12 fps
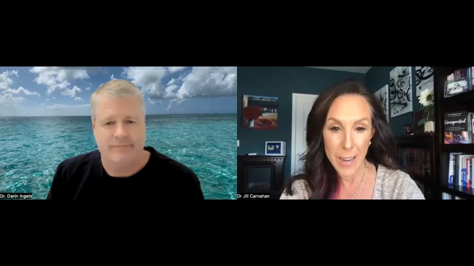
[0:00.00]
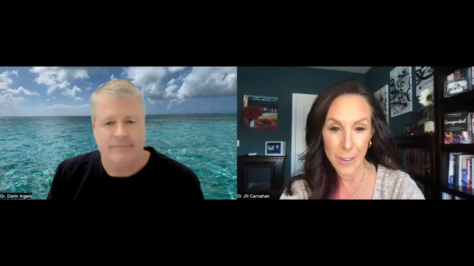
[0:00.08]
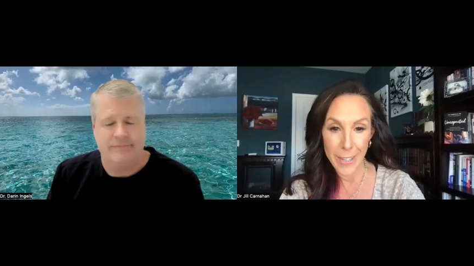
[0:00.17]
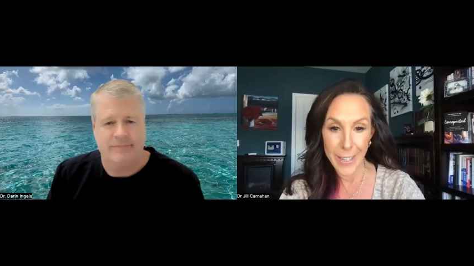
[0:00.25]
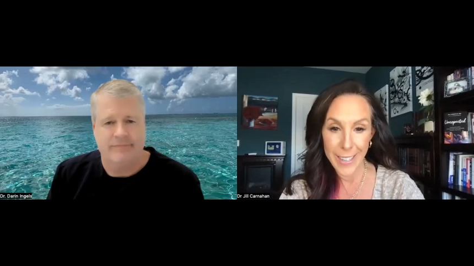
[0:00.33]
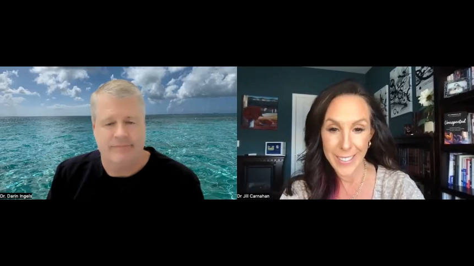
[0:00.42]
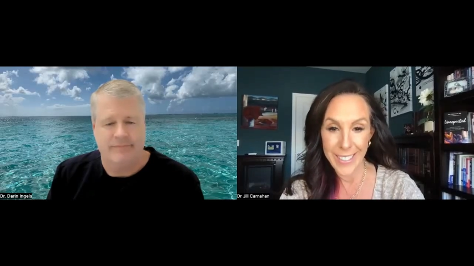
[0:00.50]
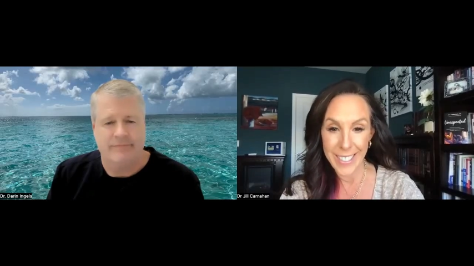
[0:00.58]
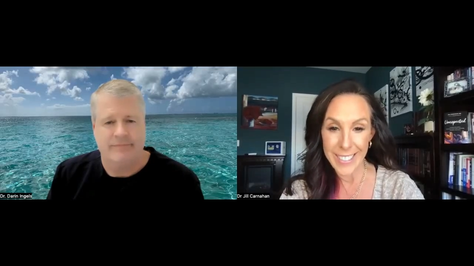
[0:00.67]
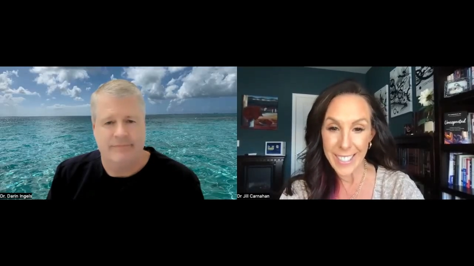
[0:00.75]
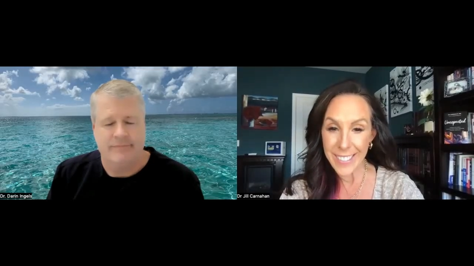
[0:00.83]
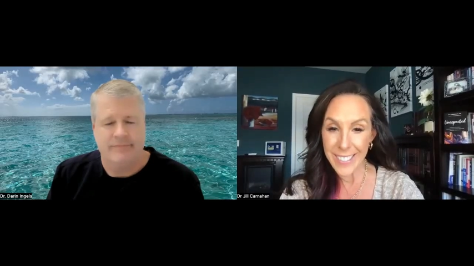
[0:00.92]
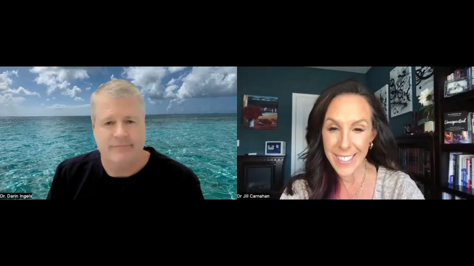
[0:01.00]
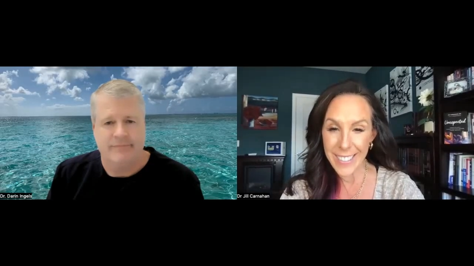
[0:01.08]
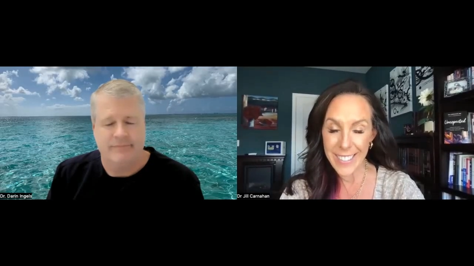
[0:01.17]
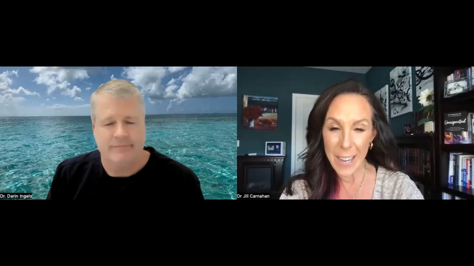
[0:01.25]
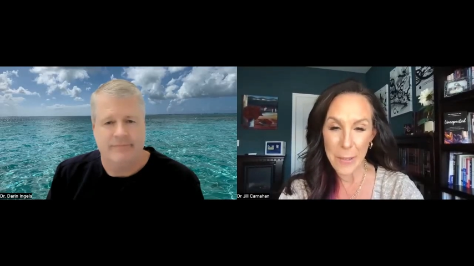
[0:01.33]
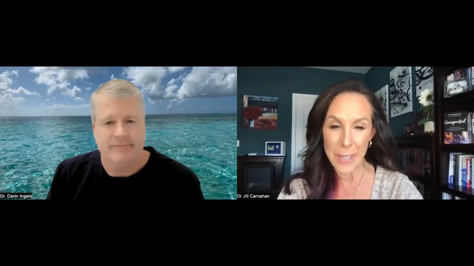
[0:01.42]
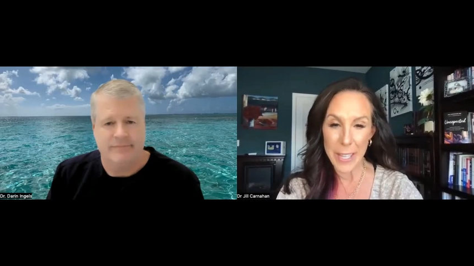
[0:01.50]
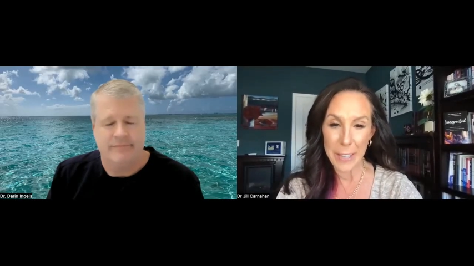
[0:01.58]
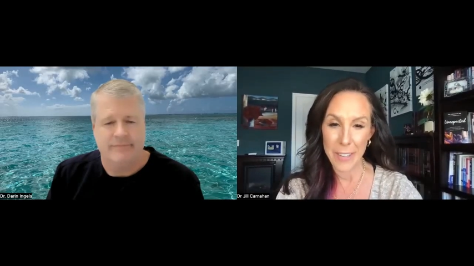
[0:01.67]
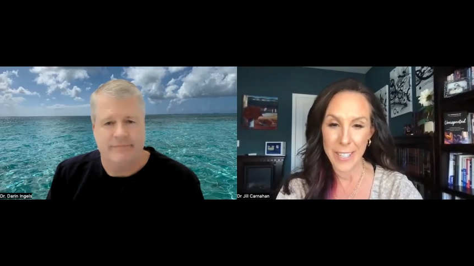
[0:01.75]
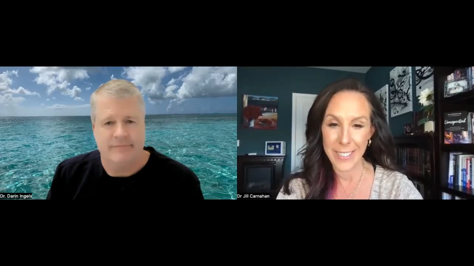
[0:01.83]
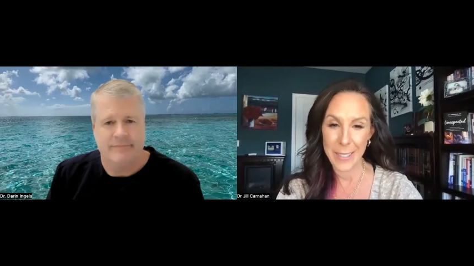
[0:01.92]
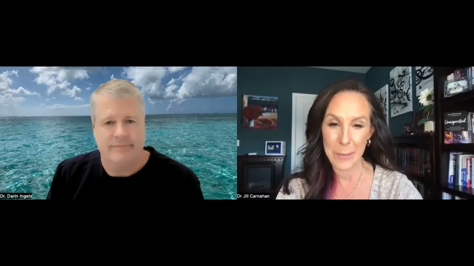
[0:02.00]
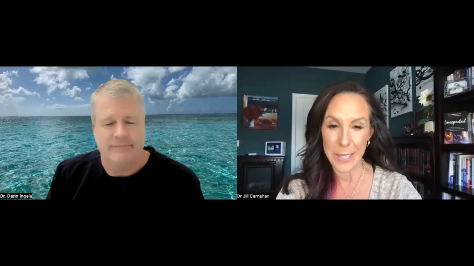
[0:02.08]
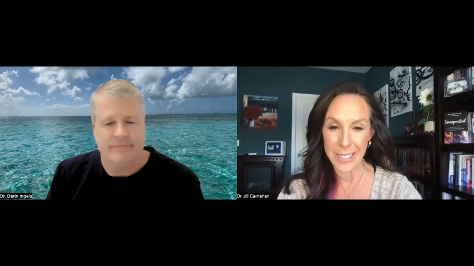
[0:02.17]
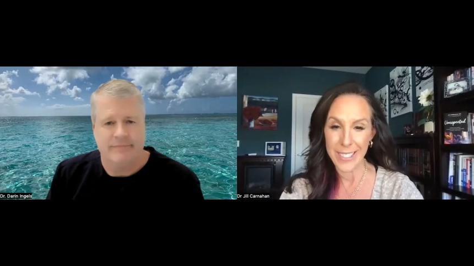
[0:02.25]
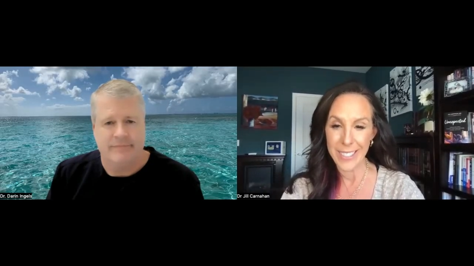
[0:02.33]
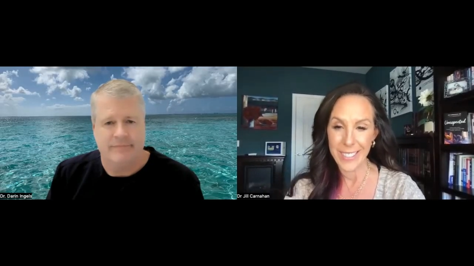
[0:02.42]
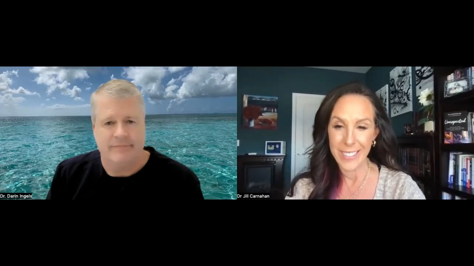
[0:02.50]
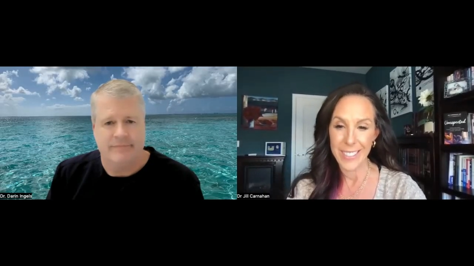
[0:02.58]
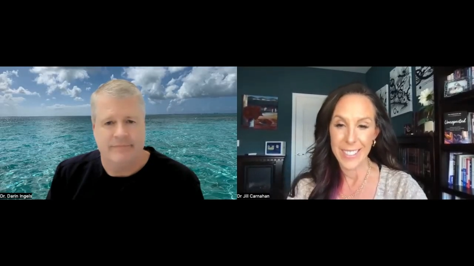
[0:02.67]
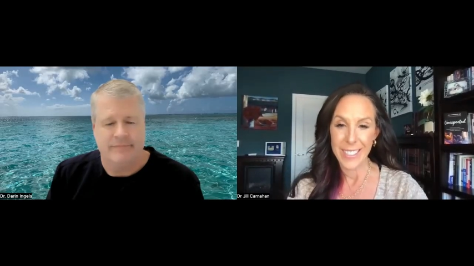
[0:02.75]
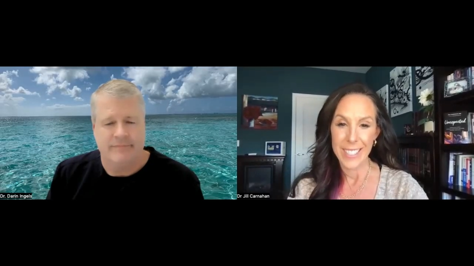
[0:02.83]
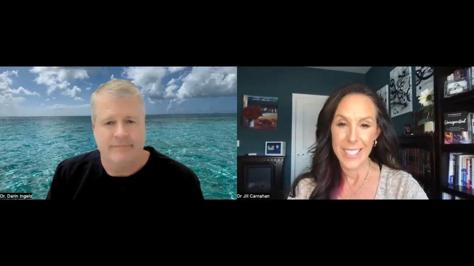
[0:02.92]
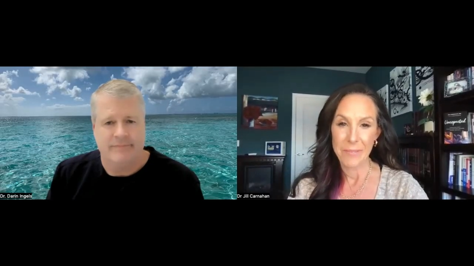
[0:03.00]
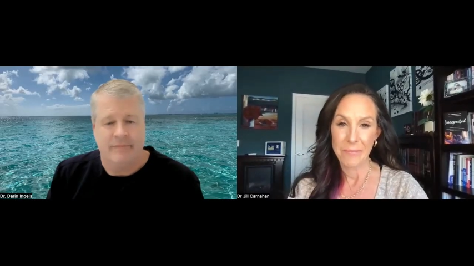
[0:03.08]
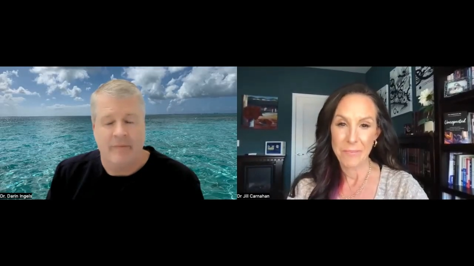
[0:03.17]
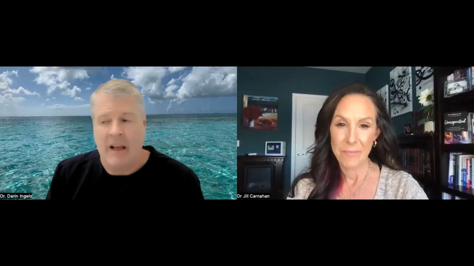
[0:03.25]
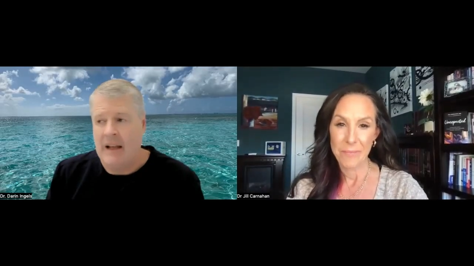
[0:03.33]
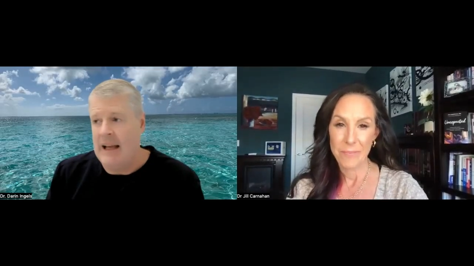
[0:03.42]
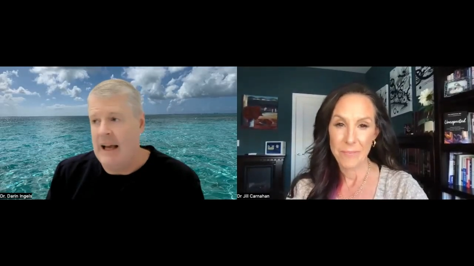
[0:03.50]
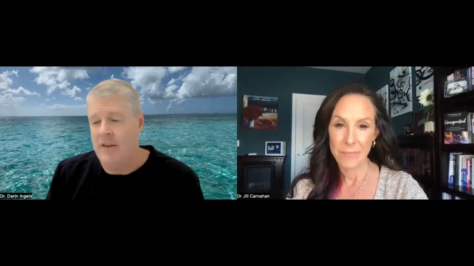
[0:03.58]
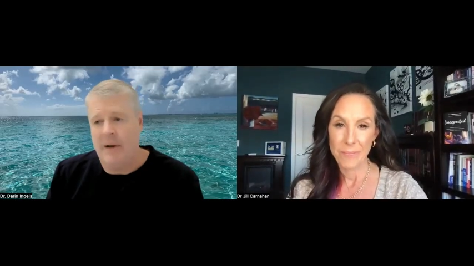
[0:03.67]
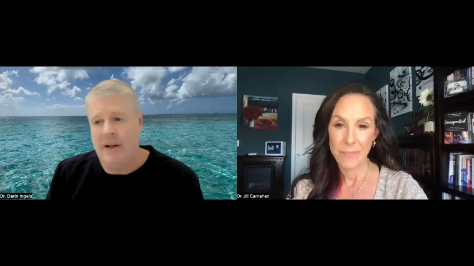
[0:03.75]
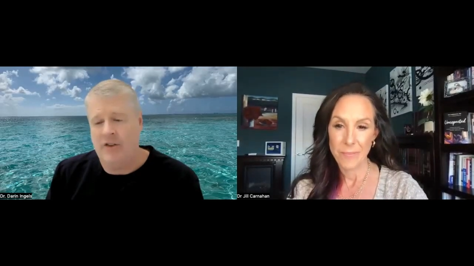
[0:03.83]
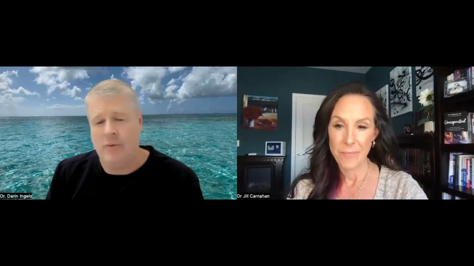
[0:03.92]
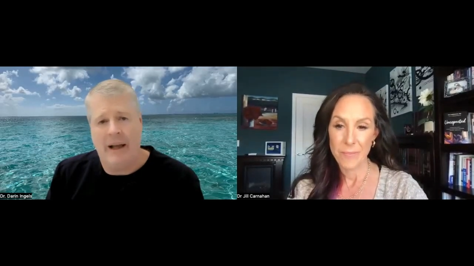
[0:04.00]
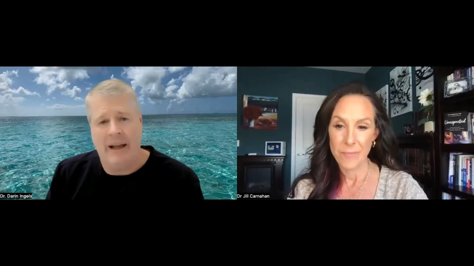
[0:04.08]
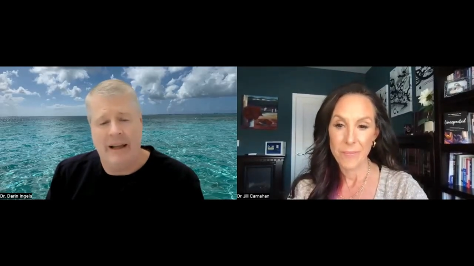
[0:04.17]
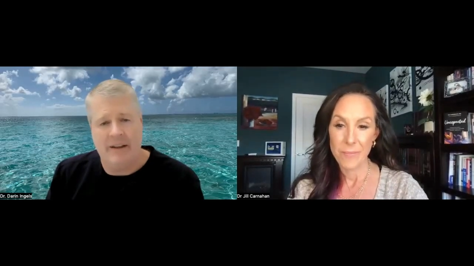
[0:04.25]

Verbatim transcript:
Speaker 1: area that does this? How would they find someone?
Speaker 2: Yeah, the best way